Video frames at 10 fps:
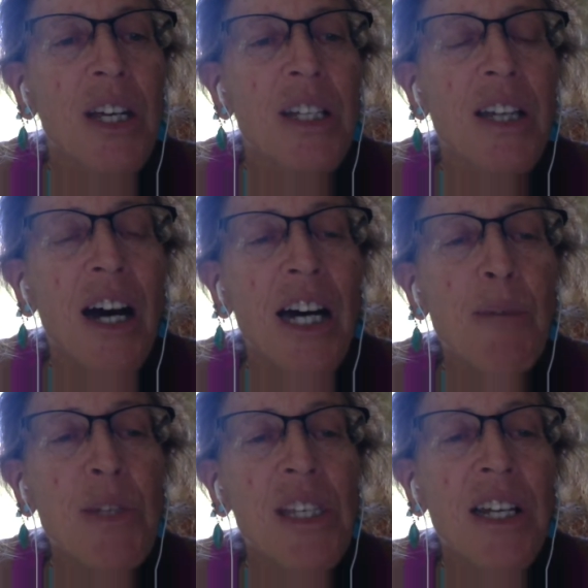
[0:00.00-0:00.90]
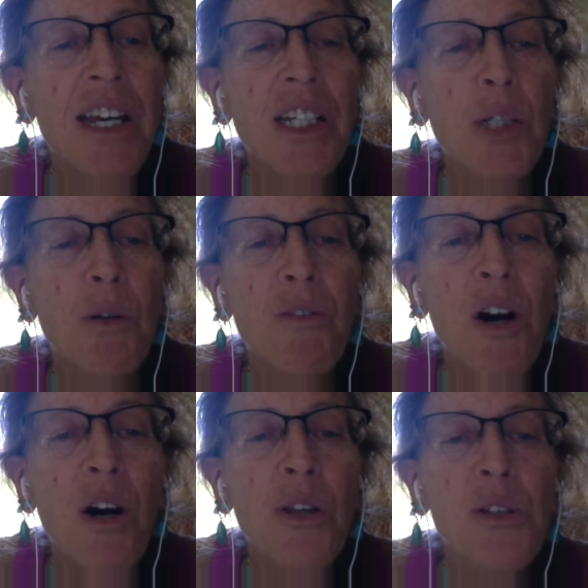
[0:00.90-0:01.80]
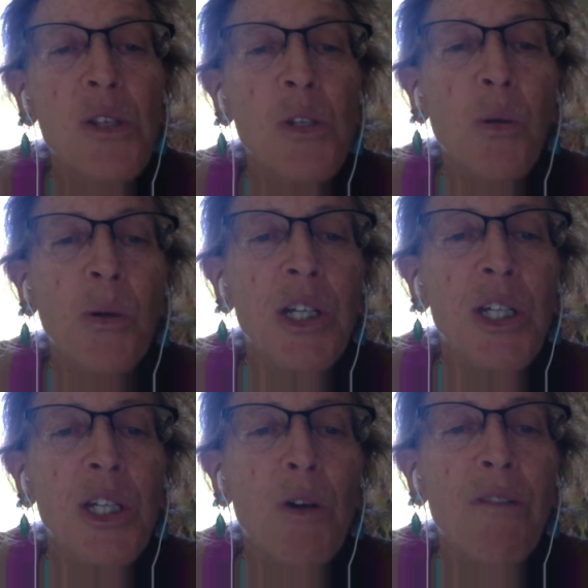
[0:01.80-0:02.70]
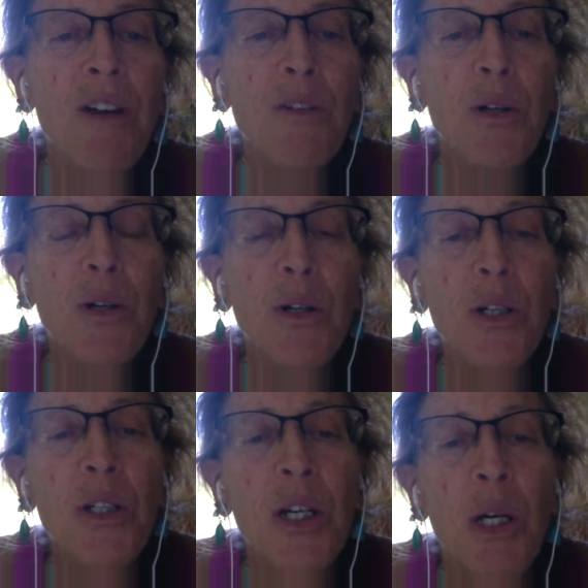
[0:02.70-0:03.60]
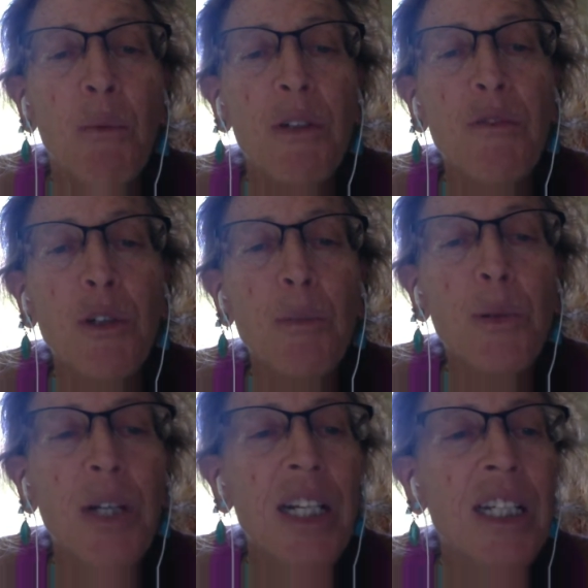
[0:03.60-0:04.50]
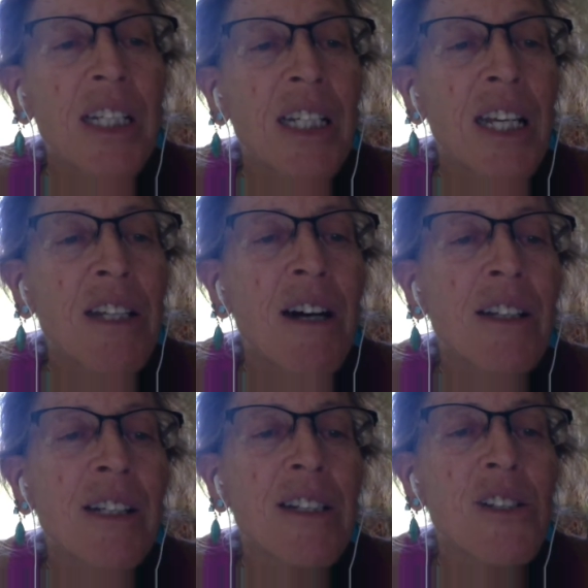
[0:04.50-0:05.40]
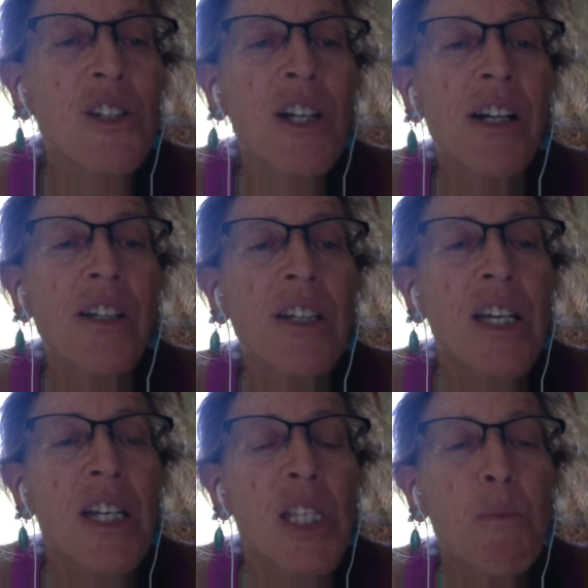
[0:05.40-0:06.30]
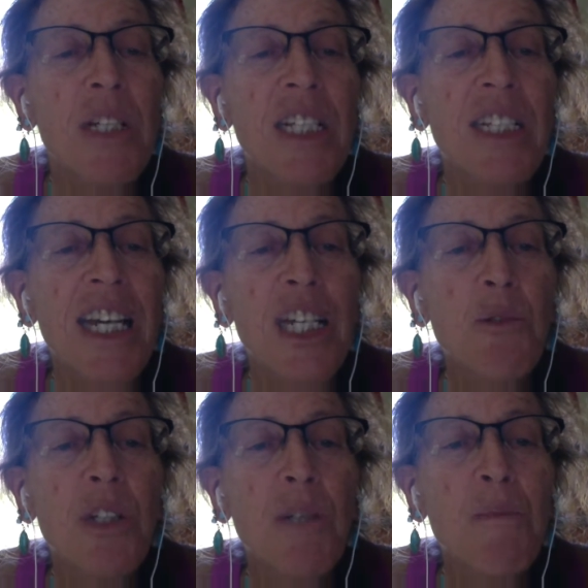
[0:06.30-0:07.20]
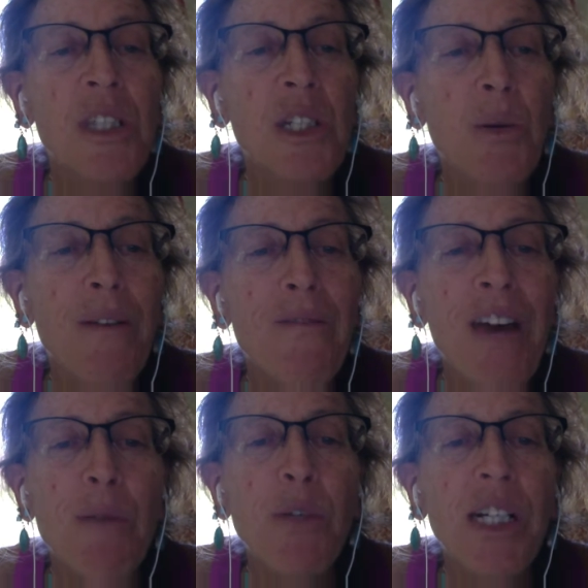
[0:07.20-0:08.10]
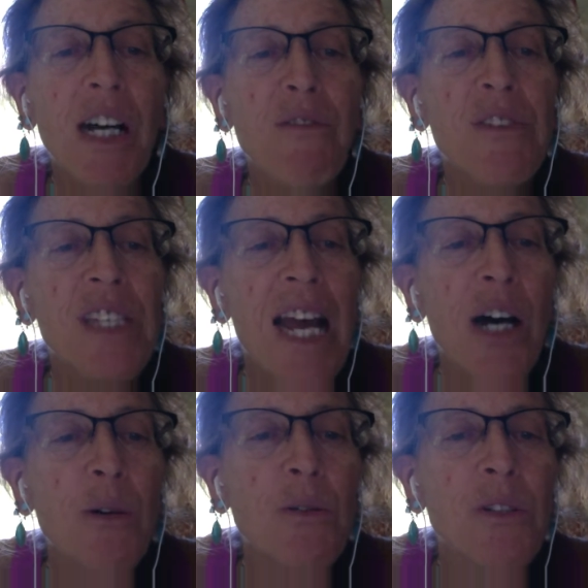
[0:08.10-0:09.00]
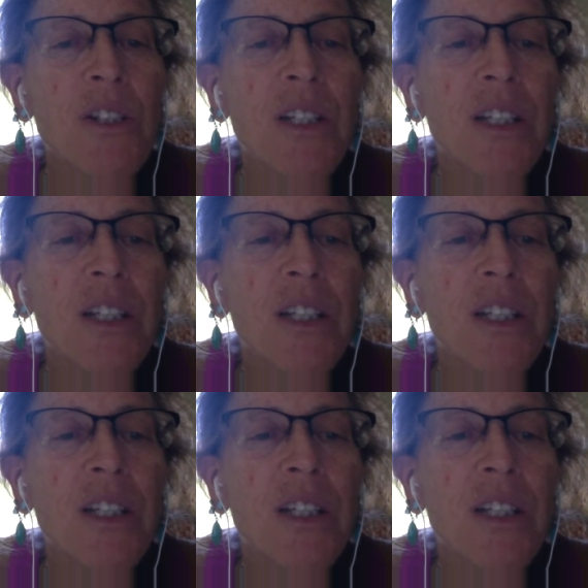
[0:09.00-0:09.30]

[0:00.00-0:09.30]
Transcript: Time is an echo of all the stories you have ever heard, reverberating in a nautilus shell, spinning daydreams into a fabric of sound.